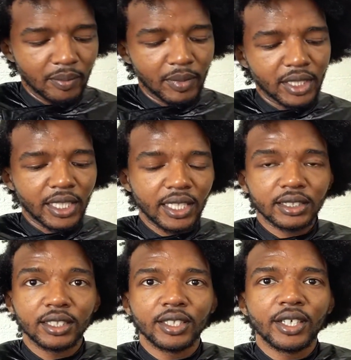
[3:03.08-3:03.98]
a
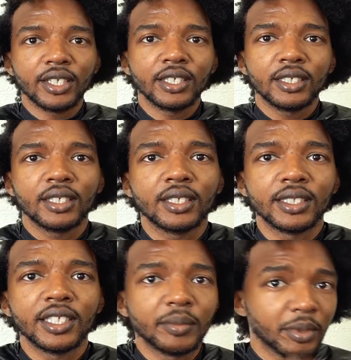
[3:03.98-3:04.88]
nasty, dirty
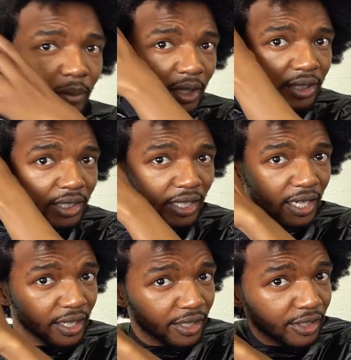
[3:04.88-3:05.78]
dimming brush. Get
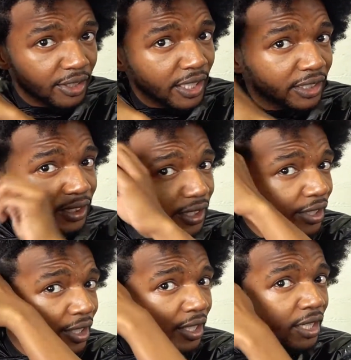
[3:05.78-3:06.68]
out of here, nasty
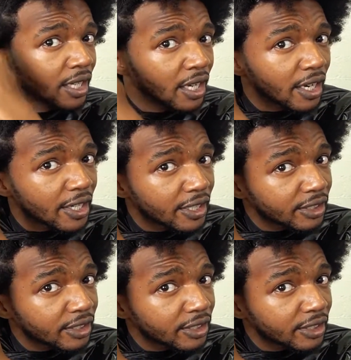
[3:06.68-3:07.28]
hair. All right,